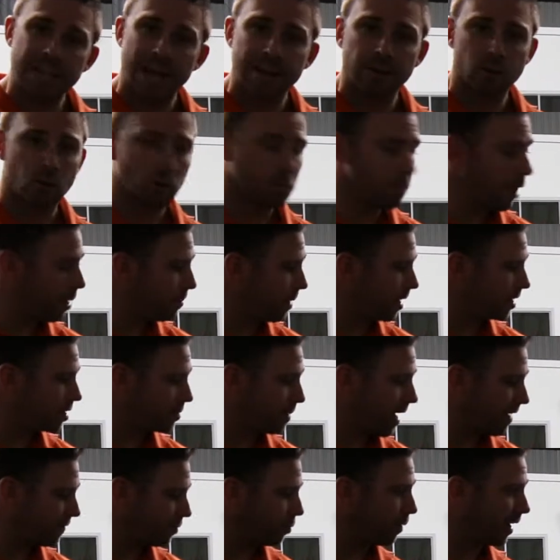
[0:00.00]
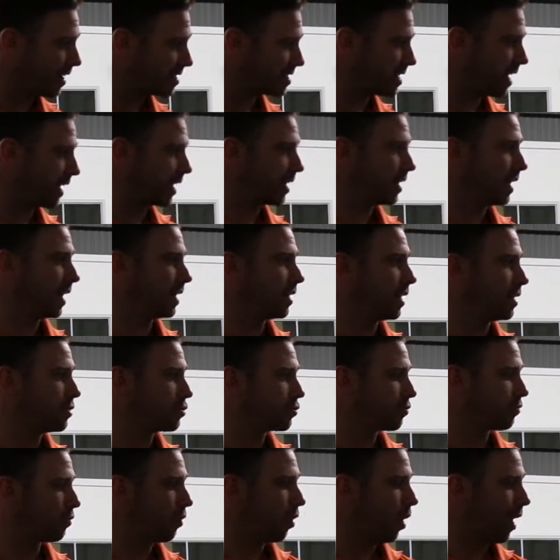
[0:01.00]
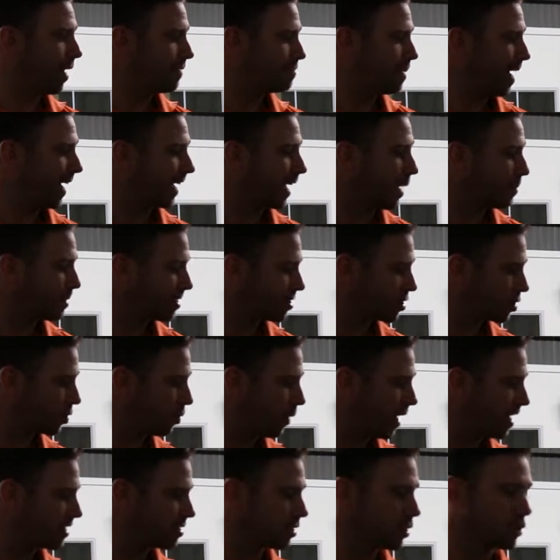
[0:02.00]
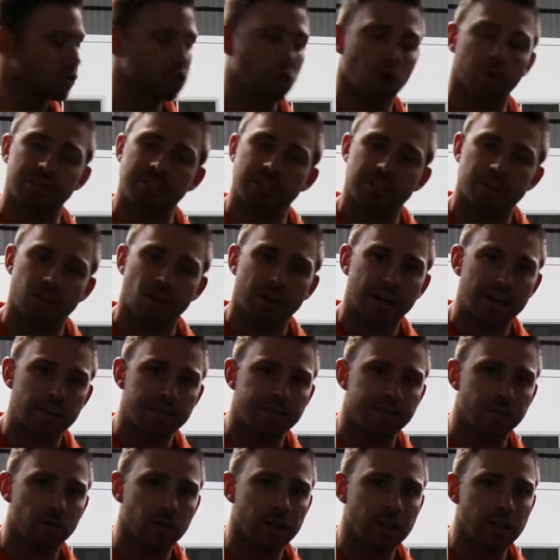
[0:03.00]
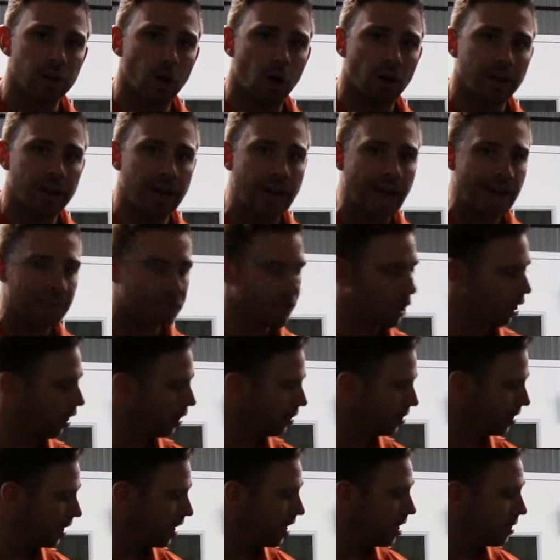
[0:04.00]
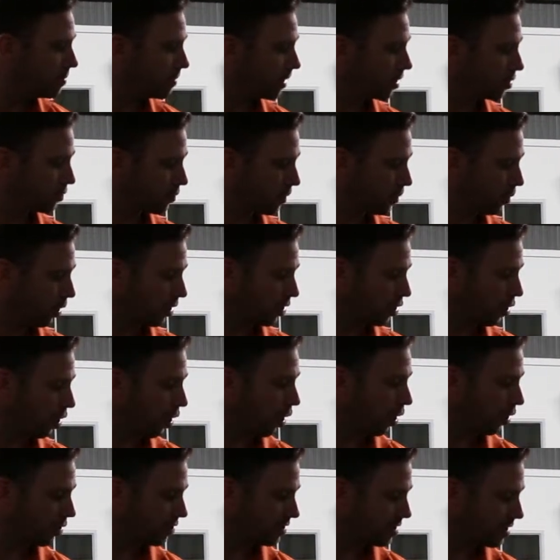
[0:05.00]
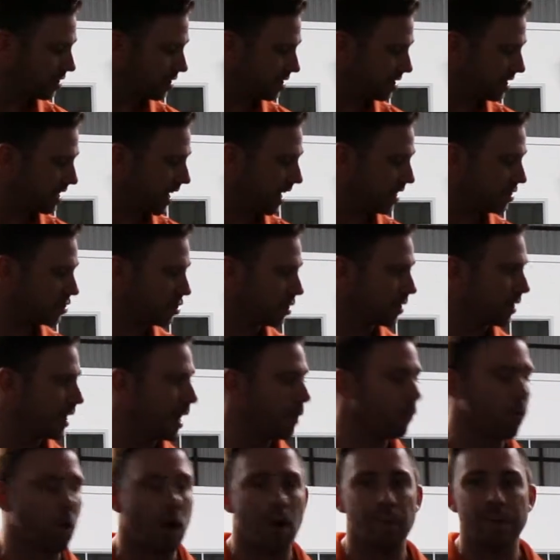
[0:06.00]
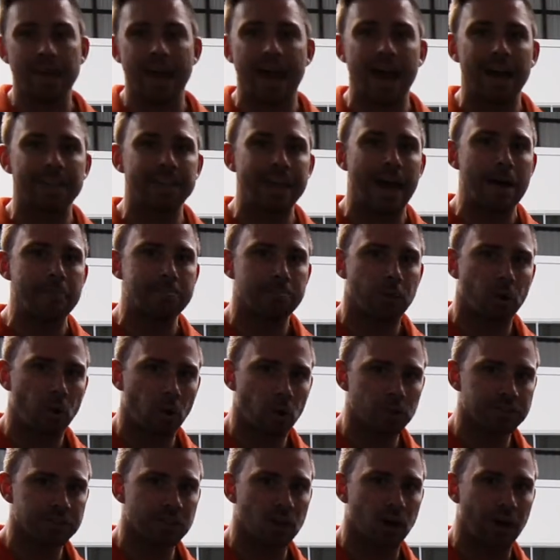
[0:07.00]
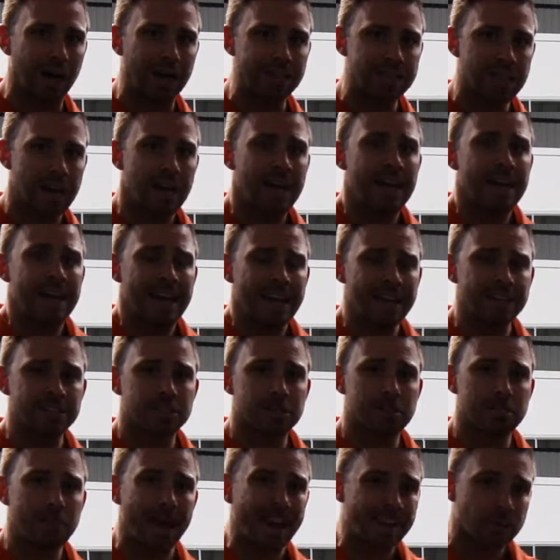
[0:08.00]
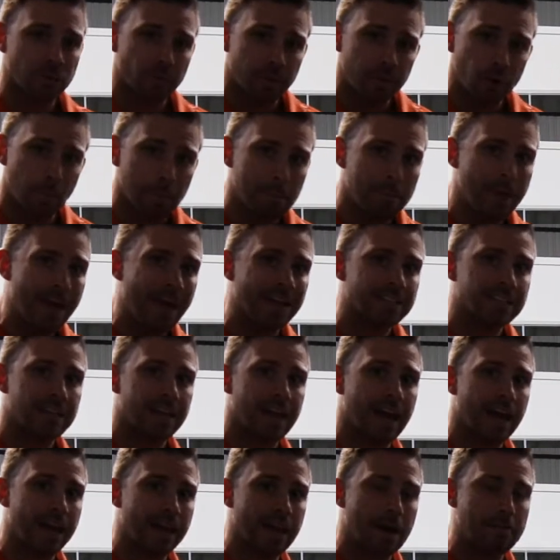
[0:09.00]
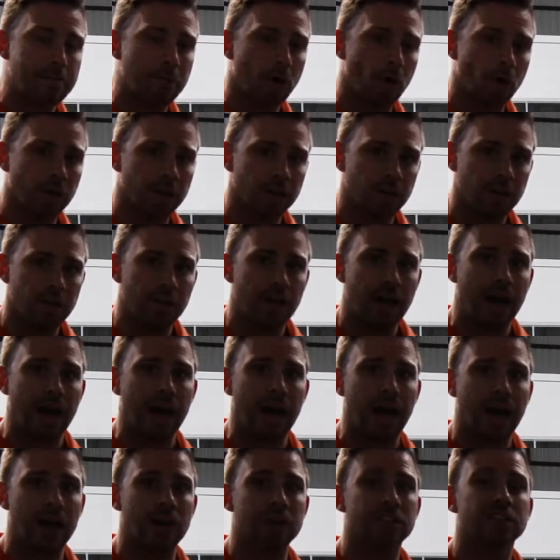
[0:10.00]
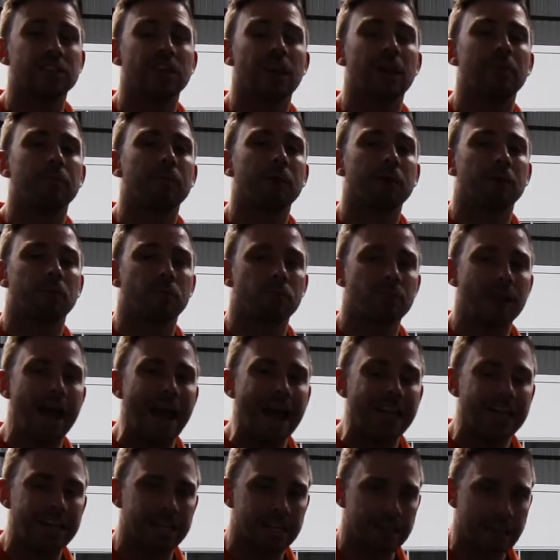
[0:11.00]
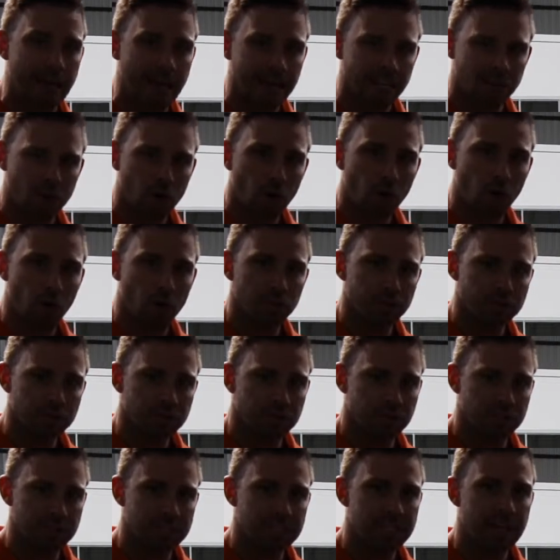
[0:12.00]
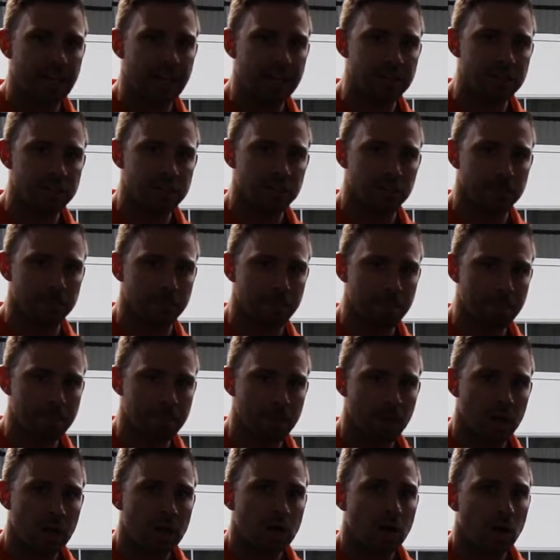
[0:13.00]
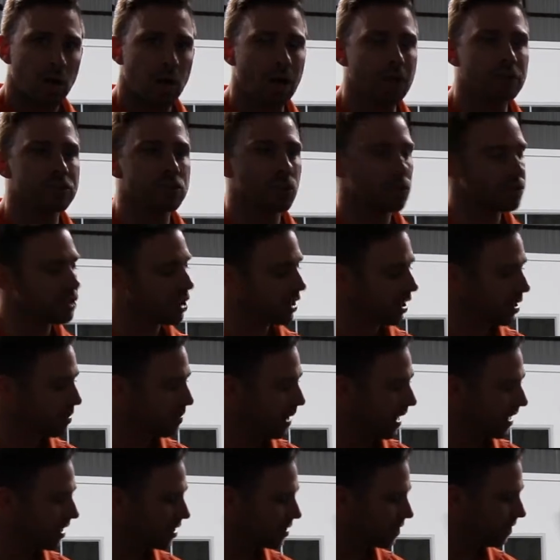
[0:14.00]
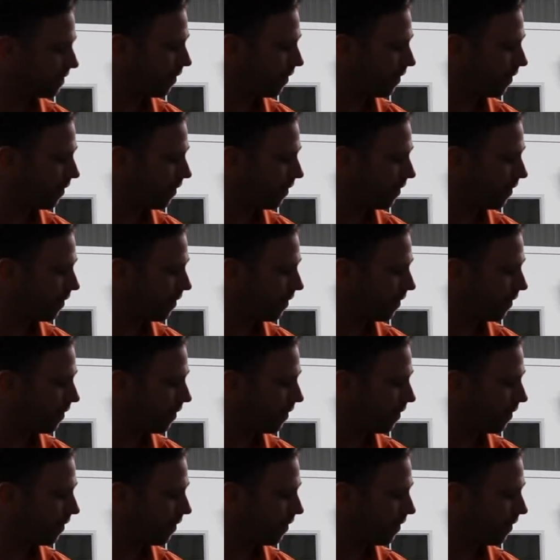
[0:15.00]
take all momentum out for 1 second, and then drive back up and squeeze at the top. She's not going to fully lock out though, because we want constant tension. Now why we add that pause, guys, is to make sure we're not bouncing out of that pocket and we're creating that constant tension. All right, it's also going to make us